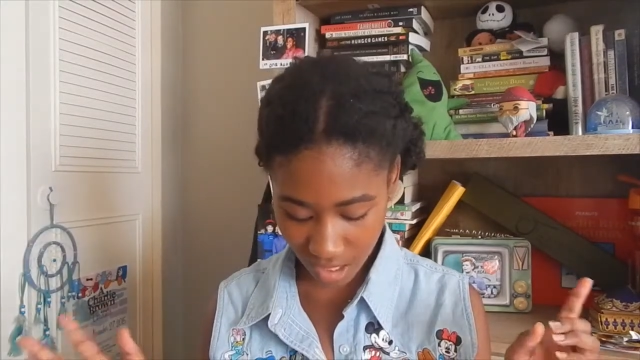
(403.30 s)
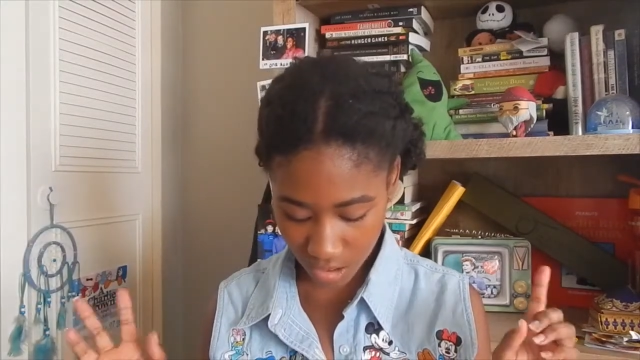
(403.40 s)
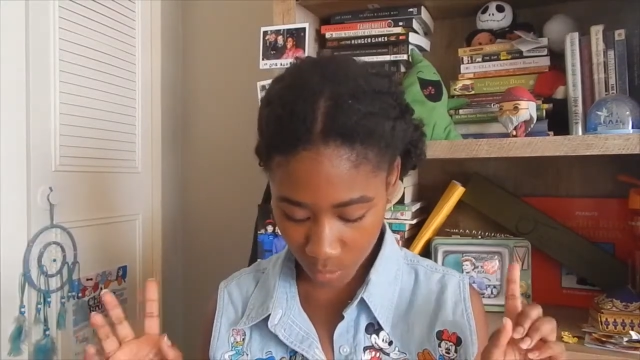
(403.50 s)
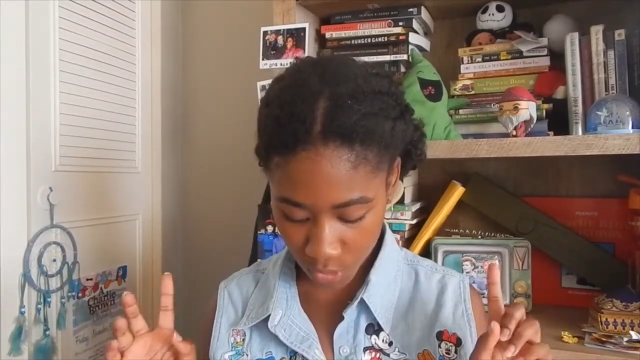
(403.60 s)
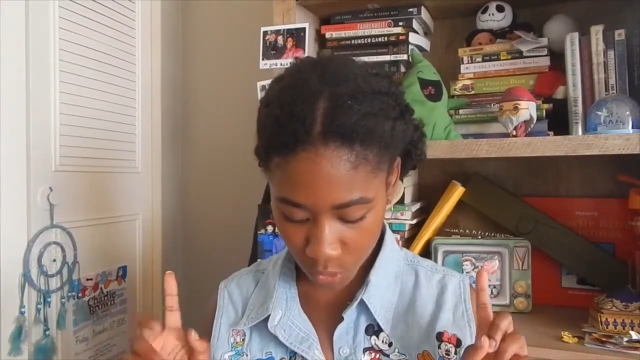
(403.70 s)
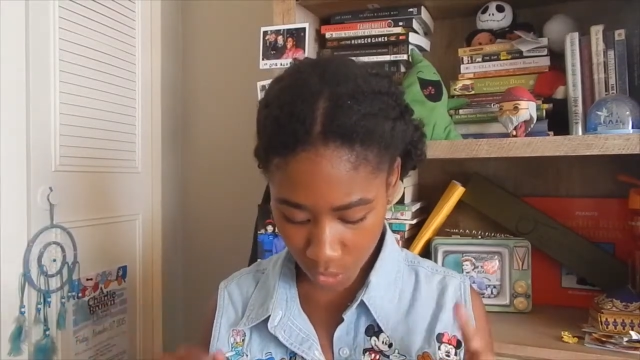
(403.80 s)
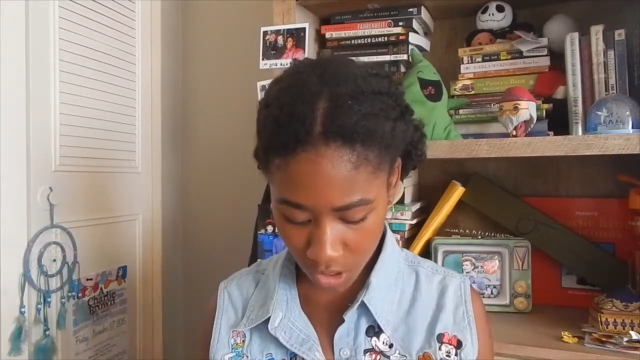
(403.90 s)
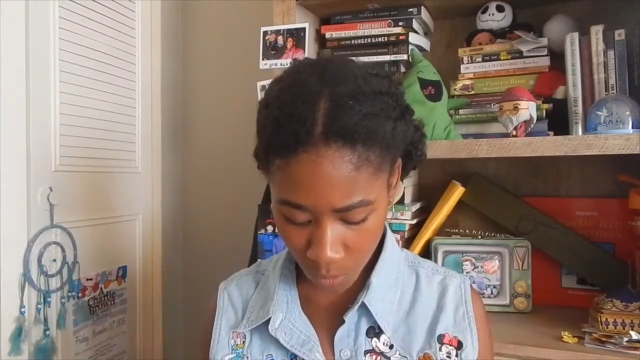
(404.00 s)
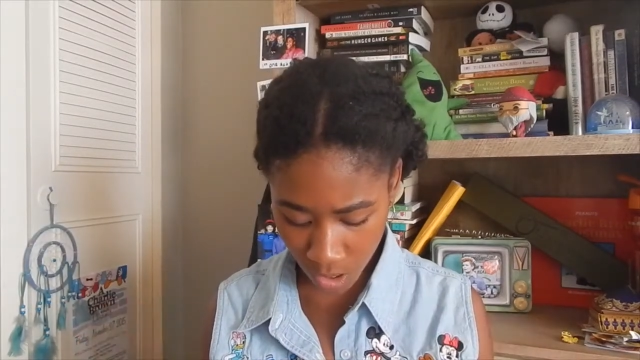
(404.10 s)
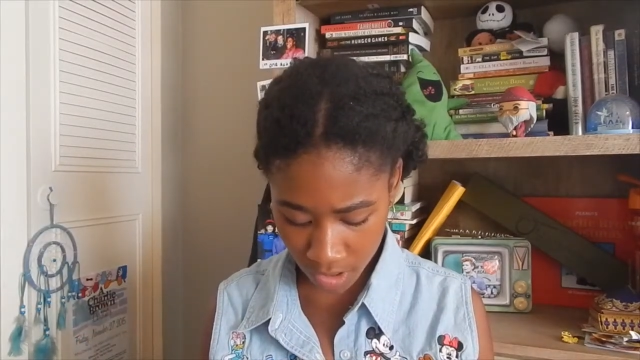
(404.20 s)
Number
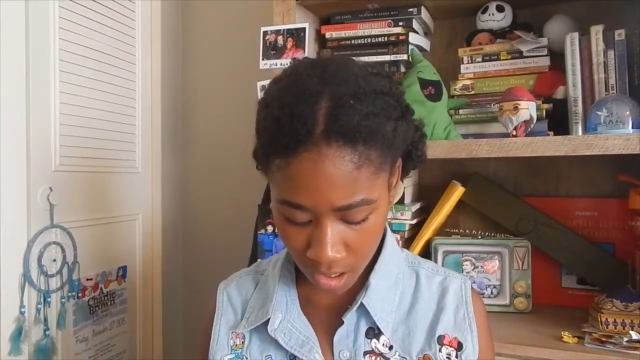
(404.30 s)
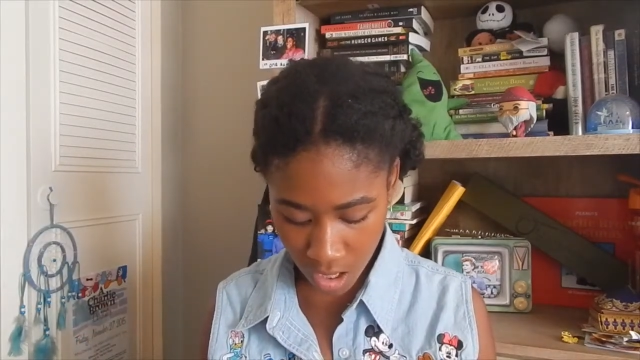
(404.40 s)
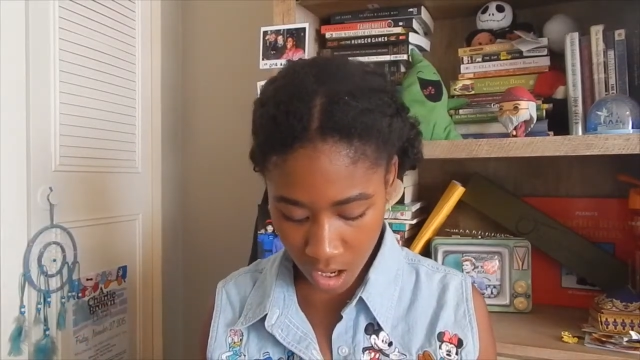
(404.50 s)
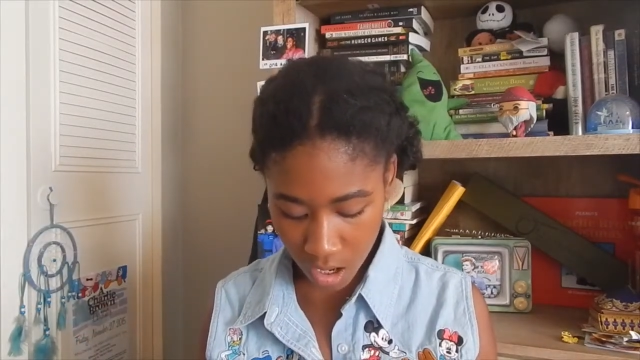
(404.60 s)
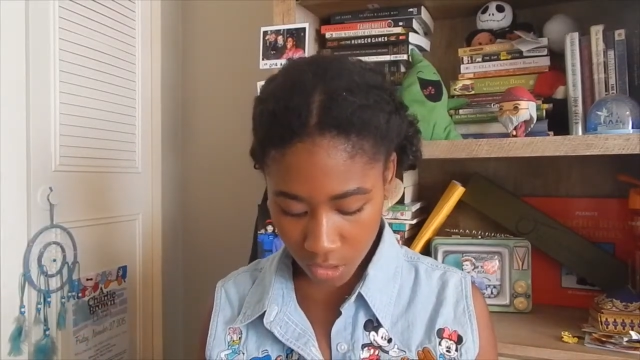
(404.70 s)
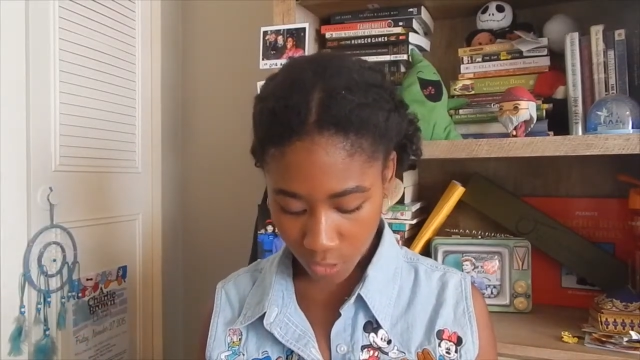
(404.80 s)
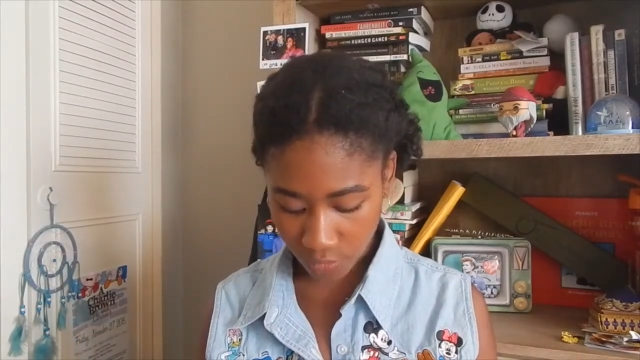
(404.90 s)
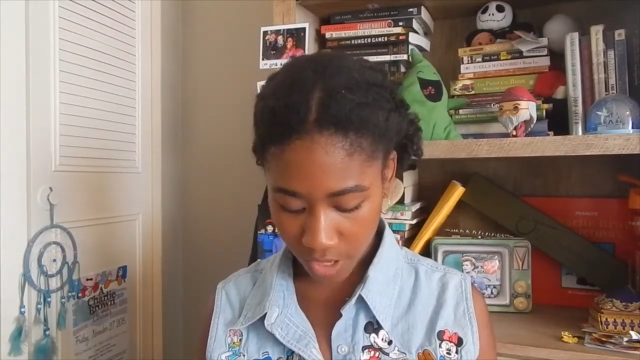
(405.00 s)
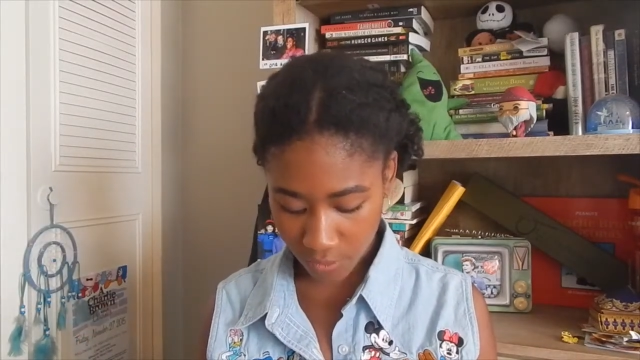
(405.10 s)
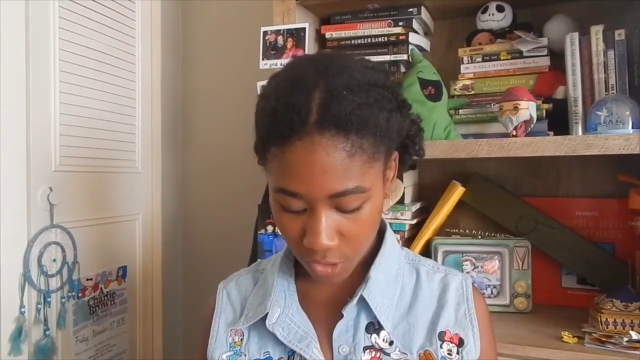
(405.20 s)
21, your
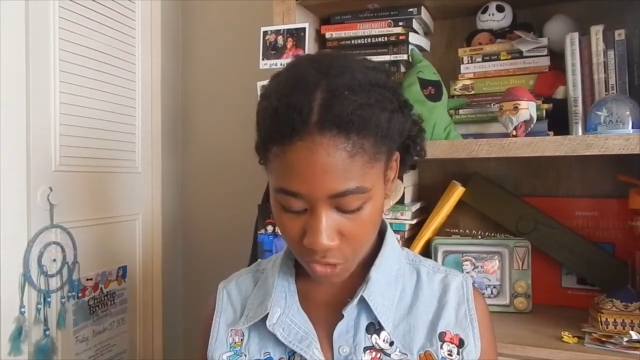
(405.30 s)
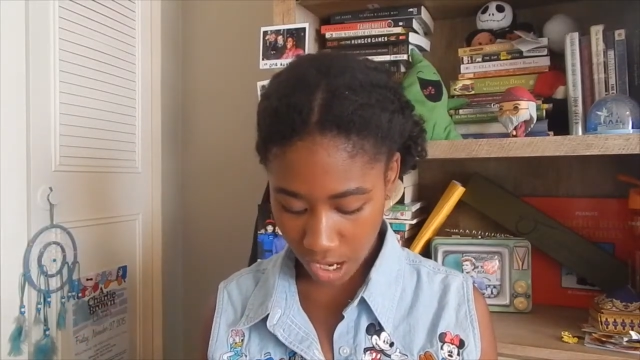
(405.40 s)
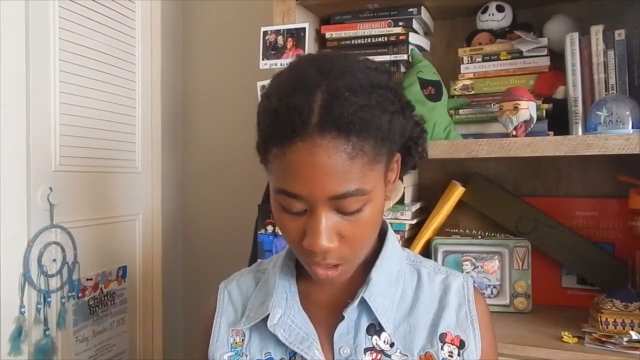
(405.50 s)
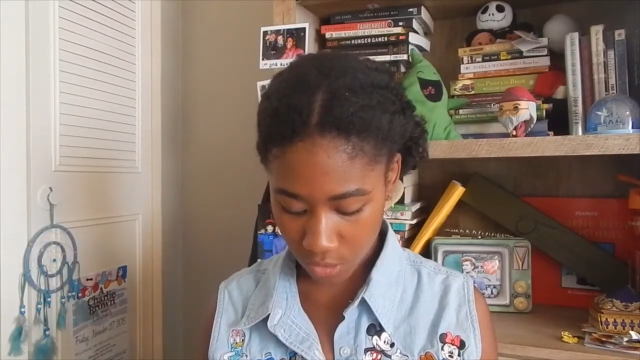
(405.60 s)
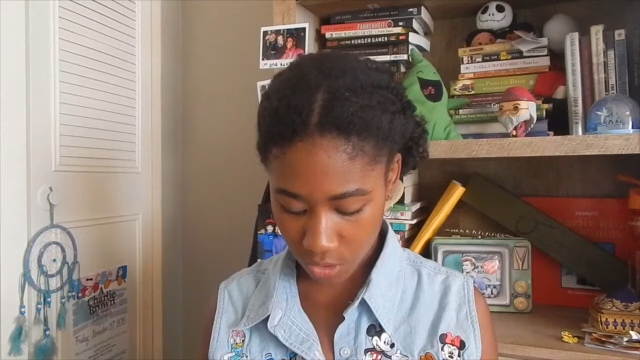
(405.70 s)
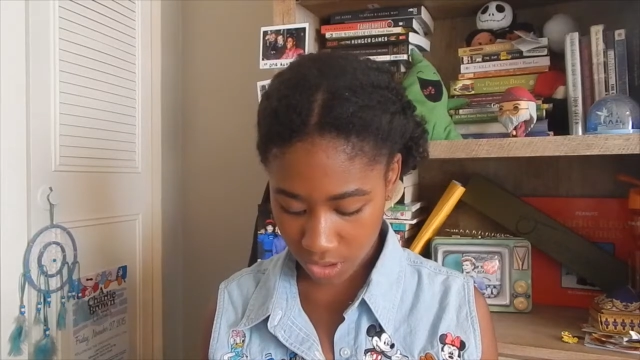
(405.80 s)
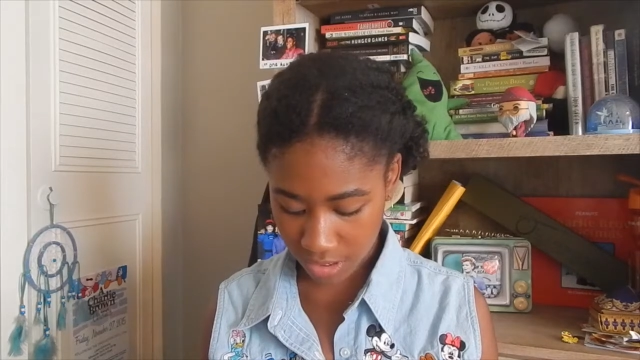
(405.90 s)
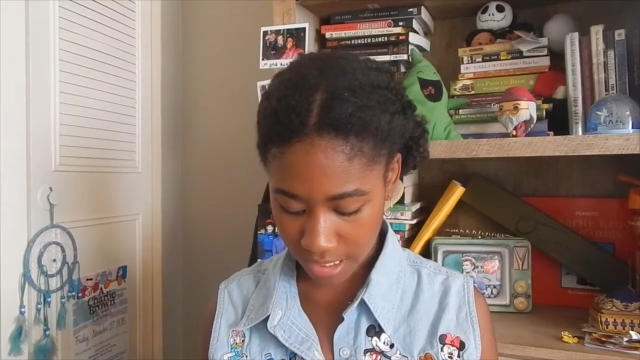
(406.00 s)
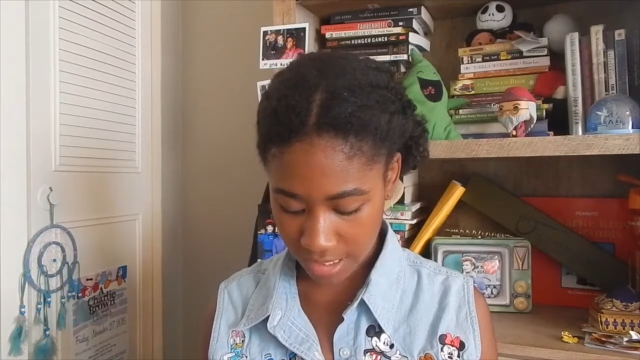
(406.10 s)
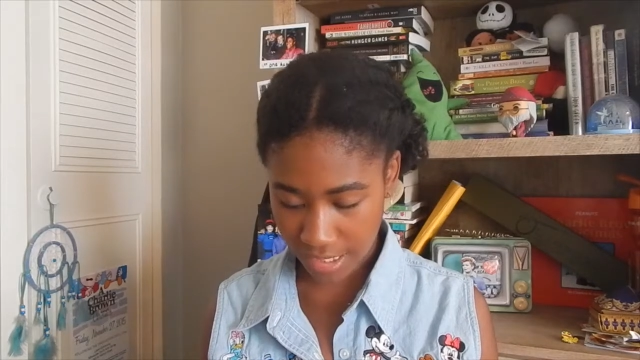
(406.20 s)
favorite
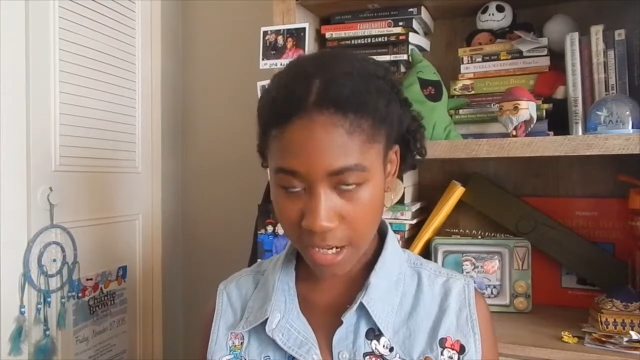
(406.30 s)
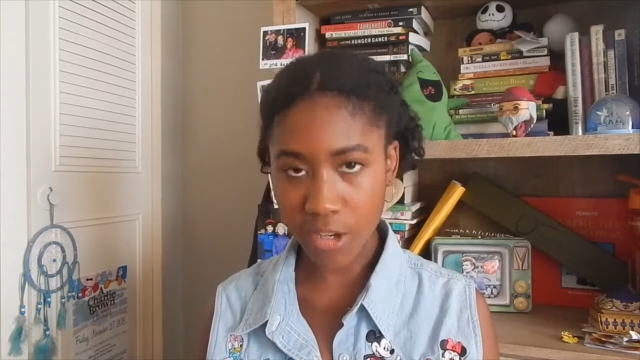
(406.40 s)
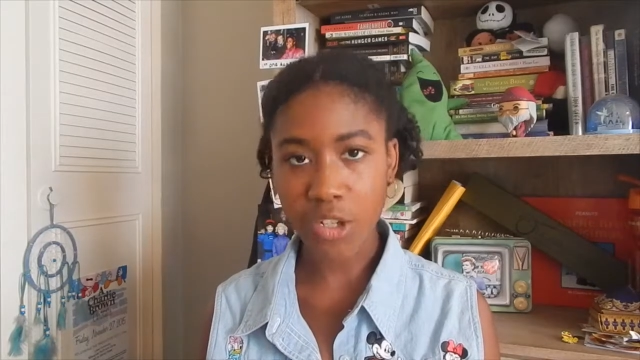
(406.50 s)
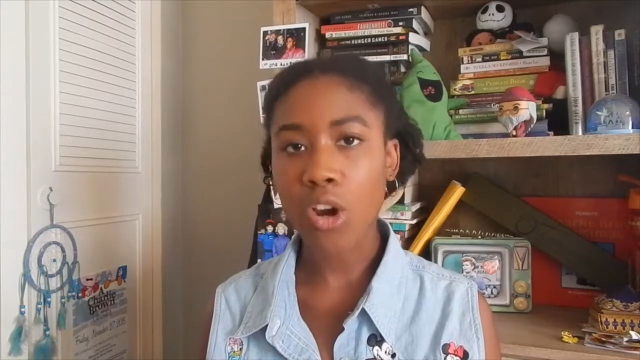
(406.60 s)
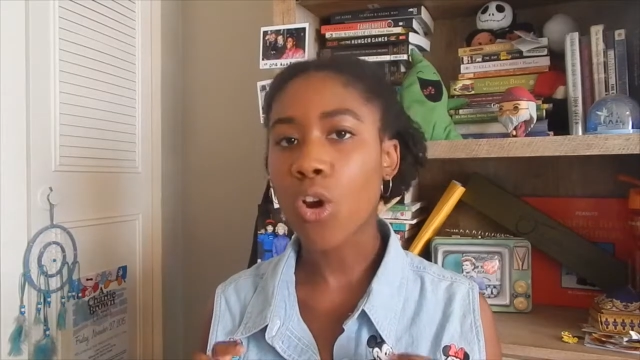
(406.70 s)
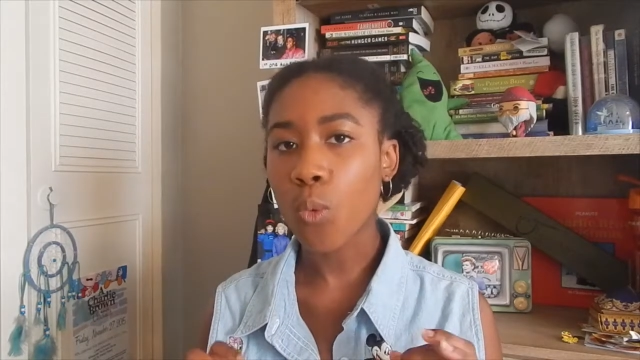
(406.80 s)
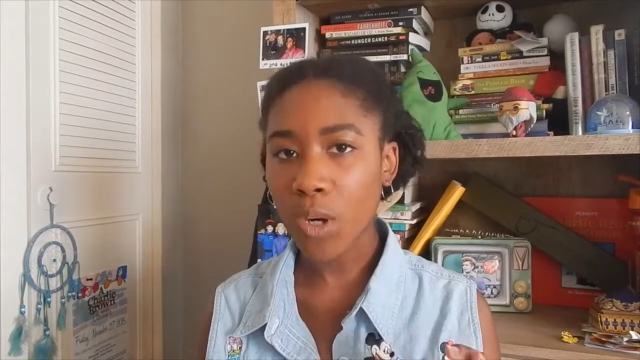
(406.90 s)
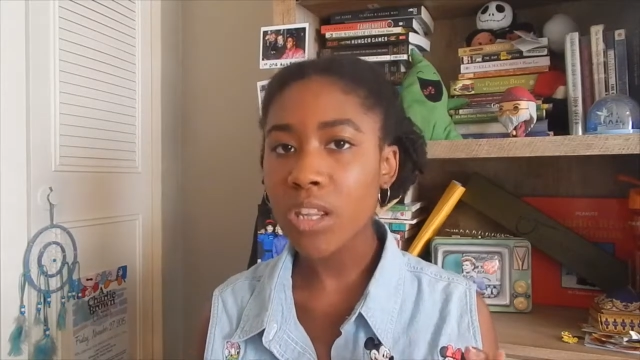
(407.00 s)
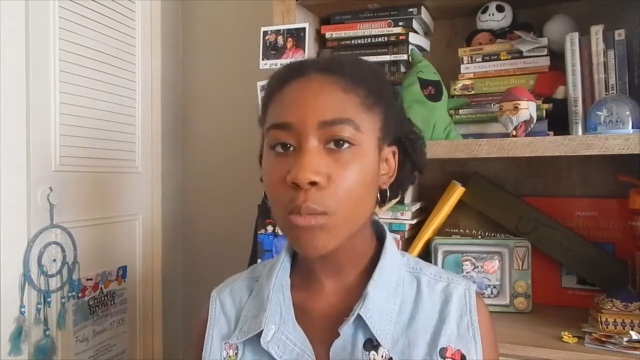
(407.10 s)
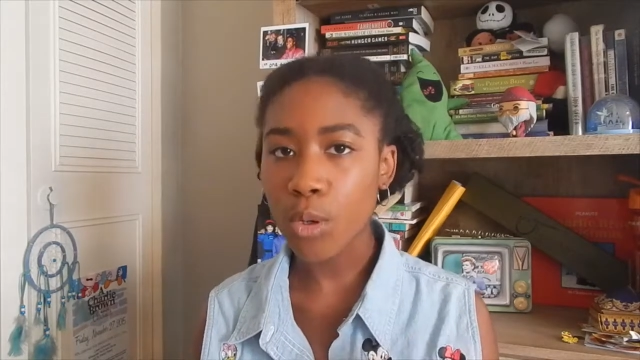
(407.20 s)
childhood Disney character,
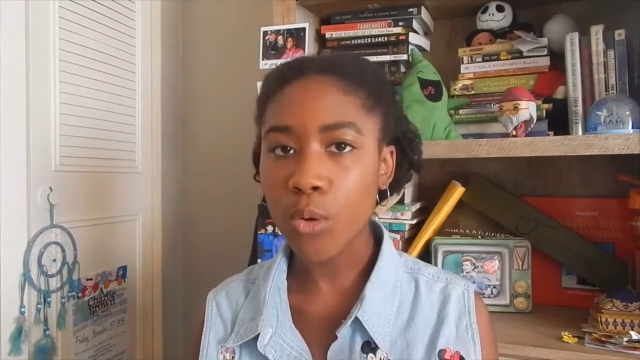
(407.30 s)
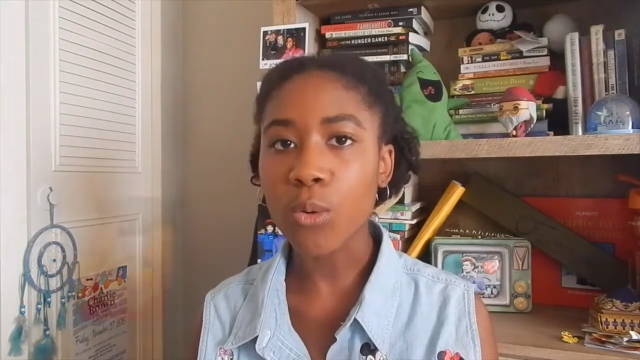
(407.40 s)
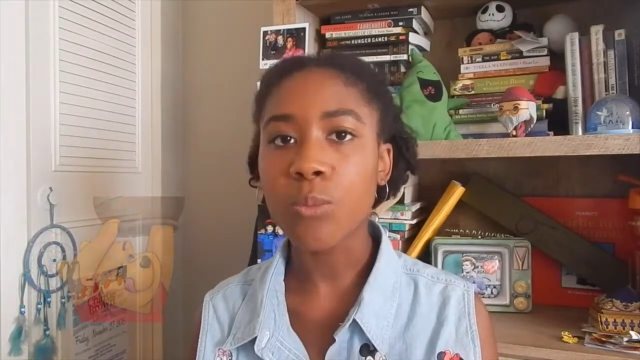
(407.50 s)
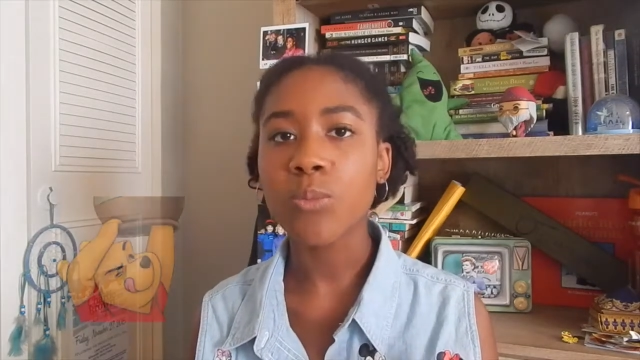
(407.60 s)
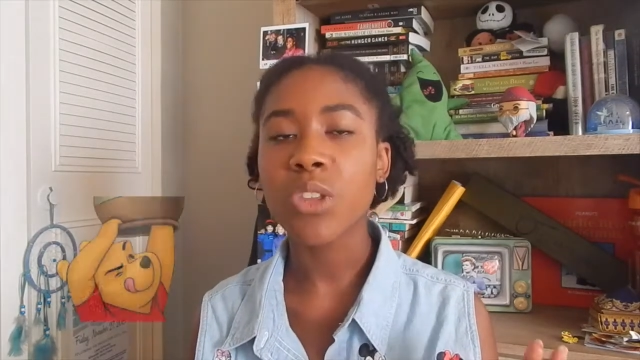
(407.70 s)
Winnie the Pooh.